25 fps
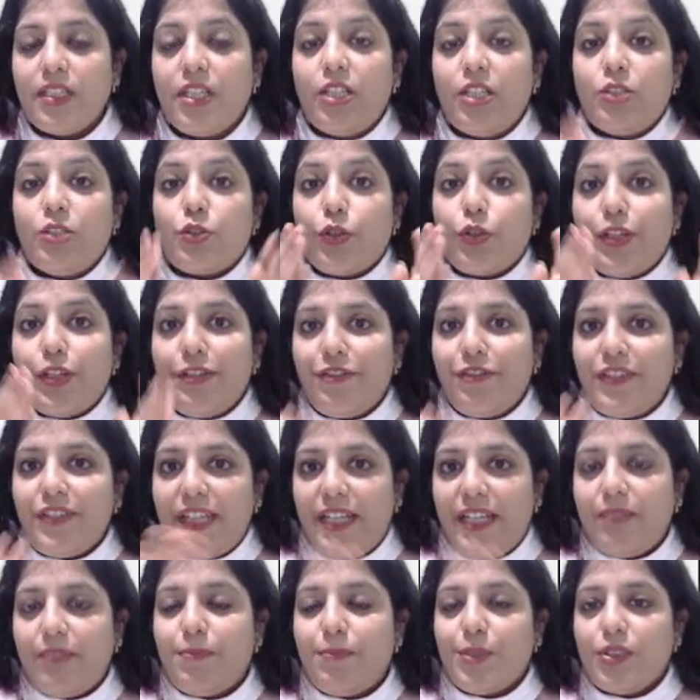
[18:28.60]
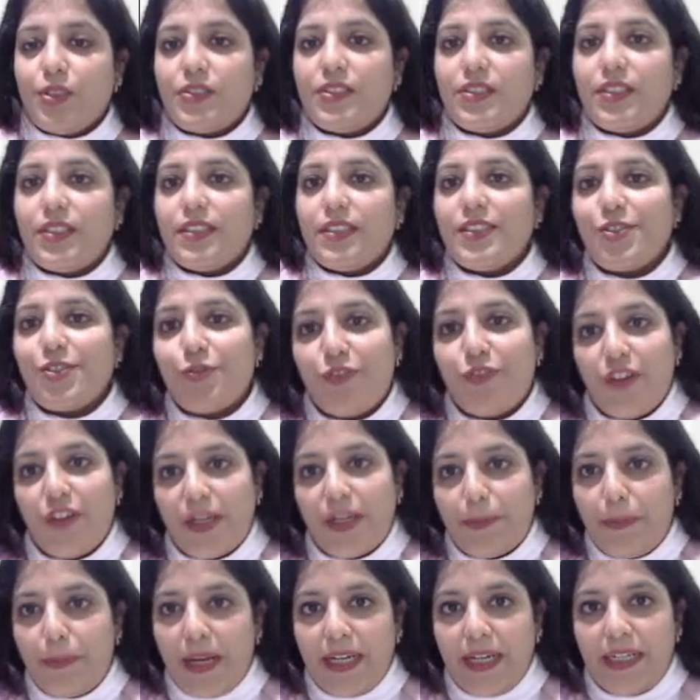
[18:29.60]
So, if 10% is 1
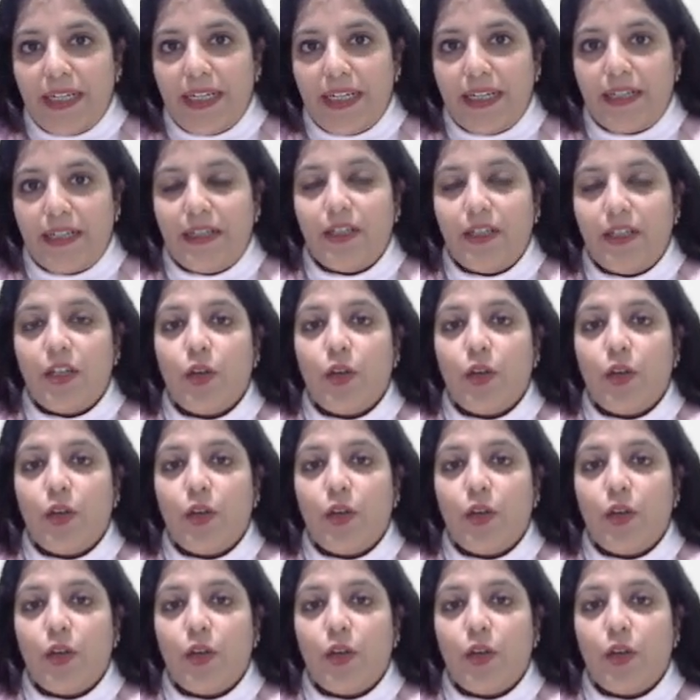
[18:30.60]
by 10,